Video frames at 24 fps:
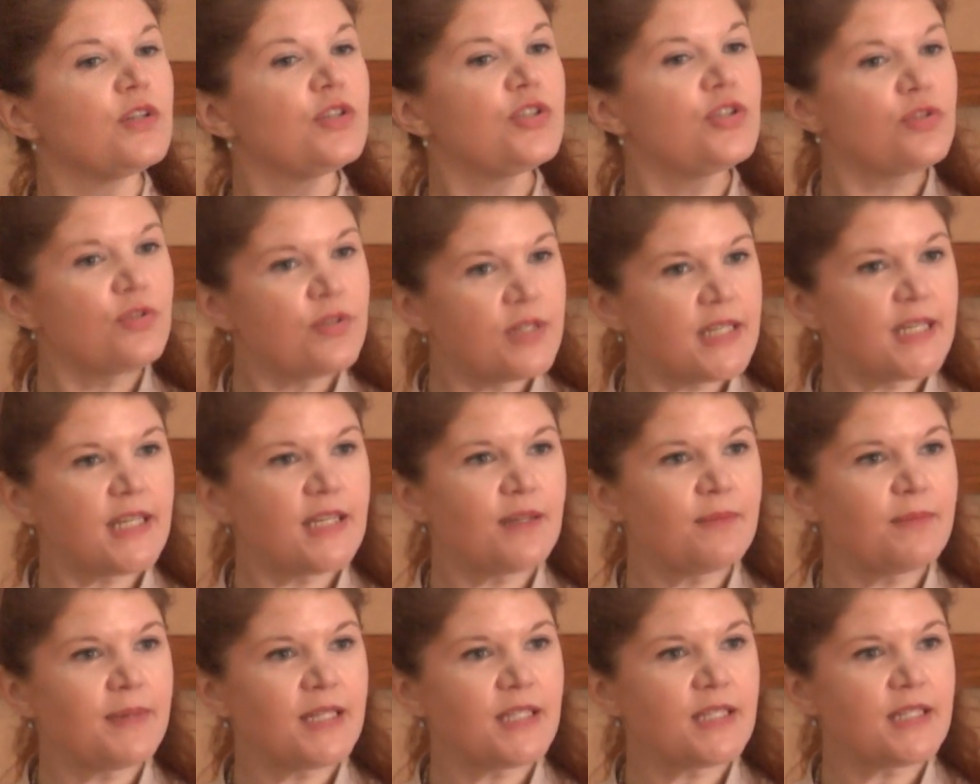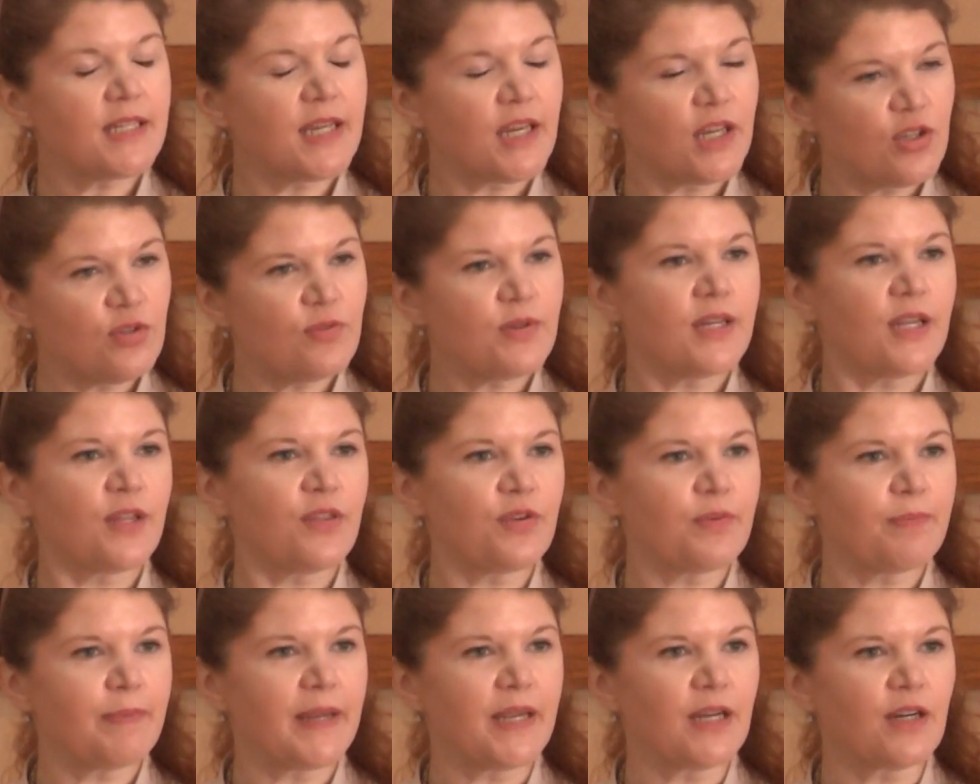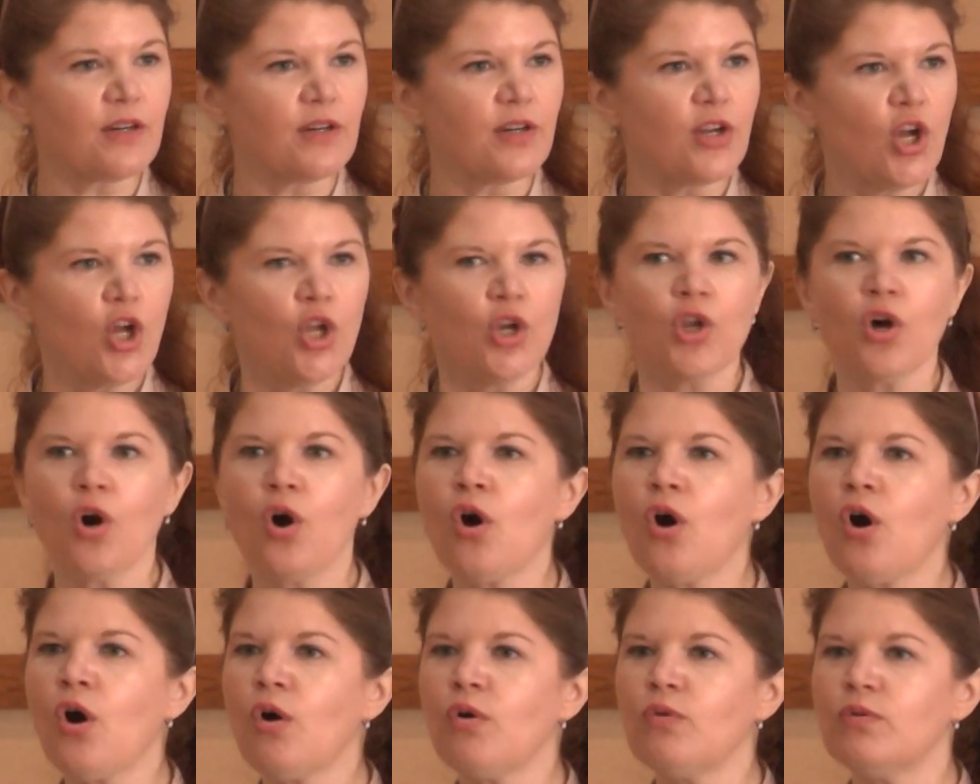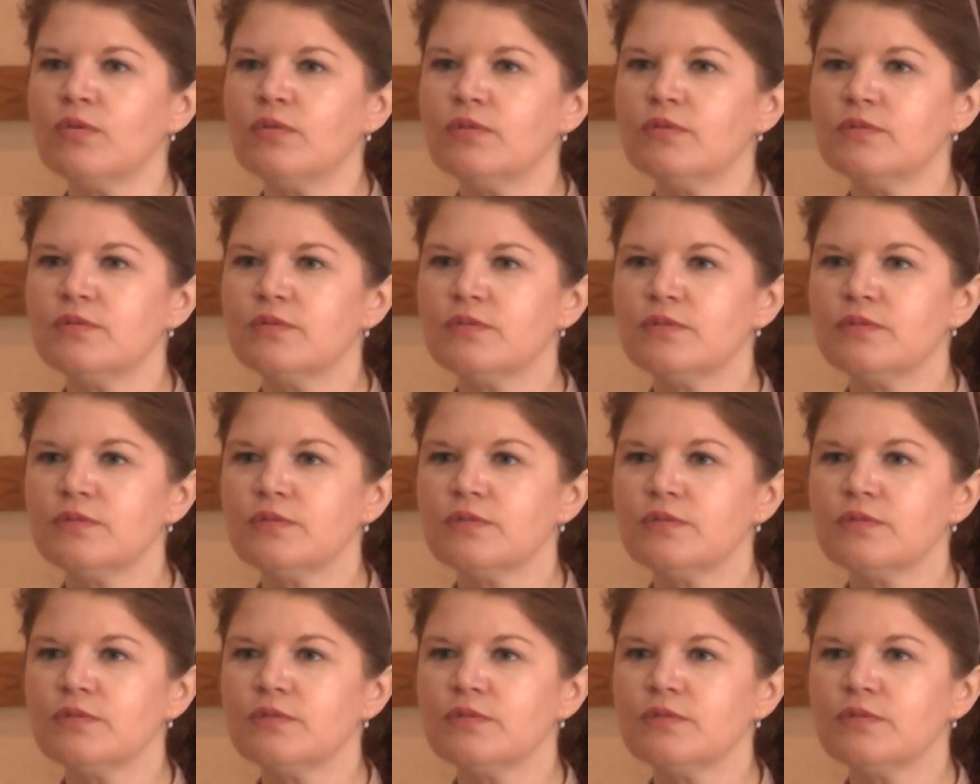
Do you need me to get you another pair? No!